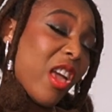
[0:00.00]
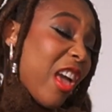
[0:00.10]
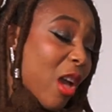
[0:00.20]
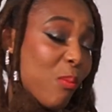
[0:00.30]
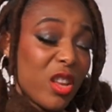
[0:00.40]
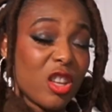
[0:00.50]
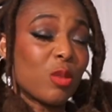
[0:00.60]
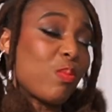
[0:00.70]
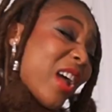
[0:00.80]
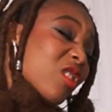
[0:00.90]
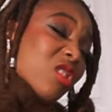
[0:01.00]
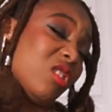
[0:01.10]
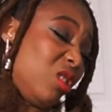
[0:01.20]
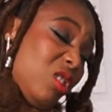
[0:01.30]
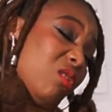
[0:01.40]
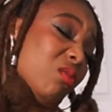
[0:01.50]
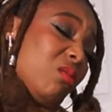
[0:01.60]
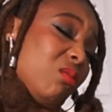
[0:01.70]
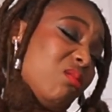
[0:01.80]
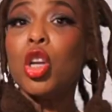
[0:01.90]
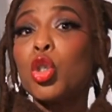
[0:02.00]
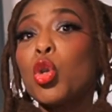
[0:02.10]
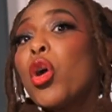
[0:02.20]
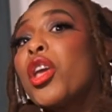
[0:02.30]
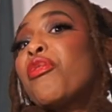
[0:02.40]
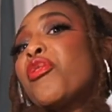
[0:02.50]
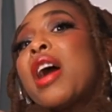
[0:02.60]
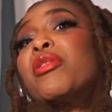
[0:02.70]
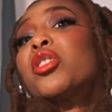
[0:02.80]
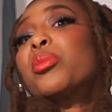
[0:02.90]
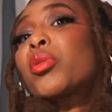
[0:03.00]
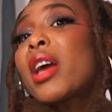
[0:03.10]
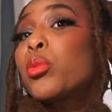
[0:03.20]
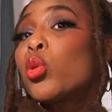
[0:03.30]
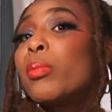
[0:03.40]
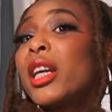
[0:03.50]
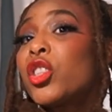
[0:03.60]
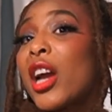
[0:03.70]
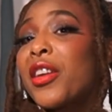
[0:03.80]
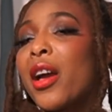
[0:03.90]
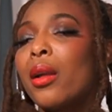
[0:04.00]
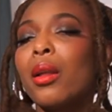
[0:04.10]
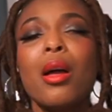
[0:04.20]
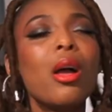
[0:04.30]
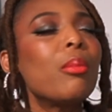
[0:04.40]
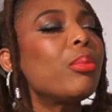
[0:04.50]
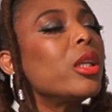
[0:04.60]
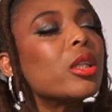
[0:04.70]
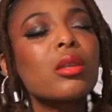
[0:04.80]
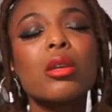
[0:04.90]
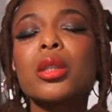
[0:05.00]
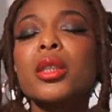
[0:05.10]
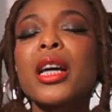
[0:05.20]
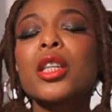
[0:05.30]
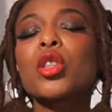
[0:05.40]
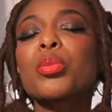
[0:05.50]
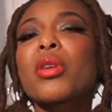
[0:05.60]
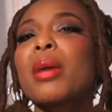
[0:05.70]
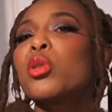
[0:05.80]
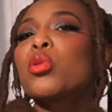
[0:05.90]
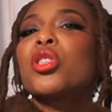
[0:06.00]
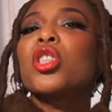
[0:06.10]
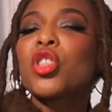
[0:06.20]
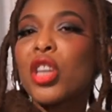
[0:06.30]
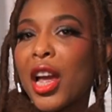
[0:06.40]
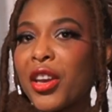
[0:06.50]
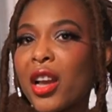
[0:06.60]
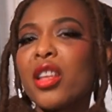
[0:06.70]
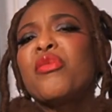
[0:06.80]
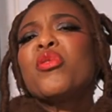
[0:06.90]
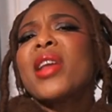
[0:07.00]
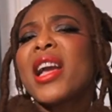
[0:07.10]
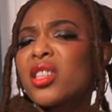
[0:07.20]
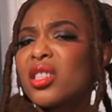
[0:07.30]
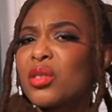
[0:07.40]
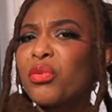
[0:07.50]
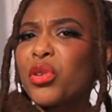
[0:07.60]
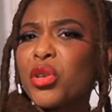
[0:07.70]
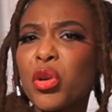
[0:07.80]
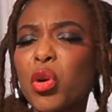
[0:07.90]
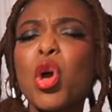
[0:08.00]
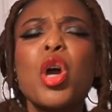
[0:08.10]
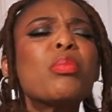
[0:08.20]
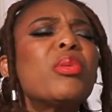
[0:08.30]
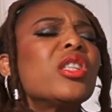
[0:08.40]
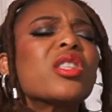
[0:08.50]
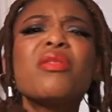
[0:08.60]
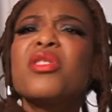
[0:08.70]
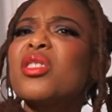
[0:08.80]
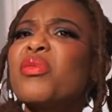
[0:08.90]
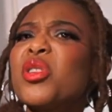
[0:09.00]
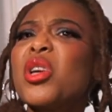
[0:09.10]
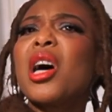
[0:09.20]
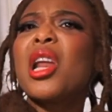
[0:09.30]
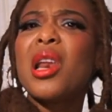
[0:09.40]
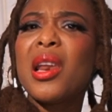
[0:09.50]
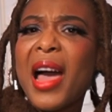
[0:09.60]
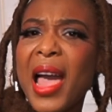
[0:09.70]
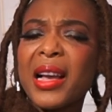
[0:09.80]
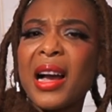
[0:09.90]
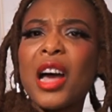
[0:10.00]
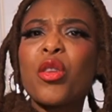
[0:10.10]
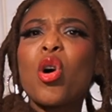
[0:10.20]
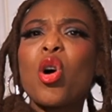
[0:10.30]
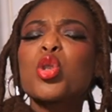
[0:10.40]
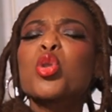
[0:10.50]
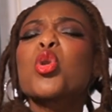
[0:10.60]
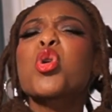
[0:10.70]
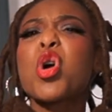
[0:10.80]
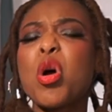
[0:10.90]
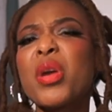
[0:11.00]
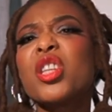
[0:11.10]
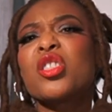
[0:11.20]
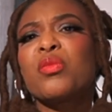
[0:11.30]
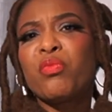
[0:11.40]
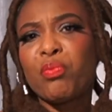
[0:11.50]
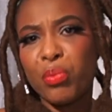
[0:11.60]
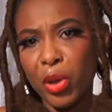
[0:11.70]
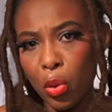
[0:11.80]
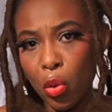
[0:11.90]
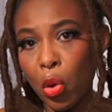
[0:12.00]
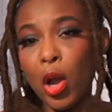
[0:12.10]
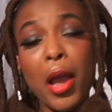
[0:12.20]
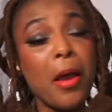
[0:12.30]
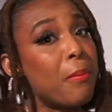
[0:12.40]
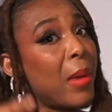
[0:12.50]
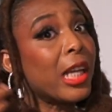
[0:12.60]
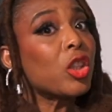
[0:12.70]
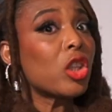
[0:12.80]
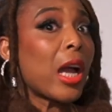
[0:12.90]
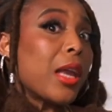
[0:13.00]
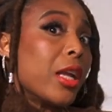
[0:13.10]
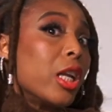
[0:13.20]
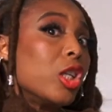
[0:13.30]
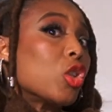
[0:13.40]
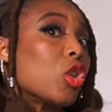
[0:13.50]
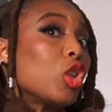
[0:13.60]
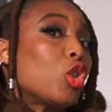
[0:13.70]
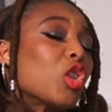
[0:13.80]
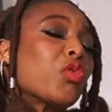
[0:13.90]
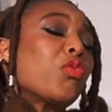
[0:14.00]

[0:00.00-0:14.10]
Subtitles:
and make these bad decisions. So if you haven't subscribed to my channel, please consider subscribing to this channel. If you like this video, please give this video a like and also comment below. My channel is not just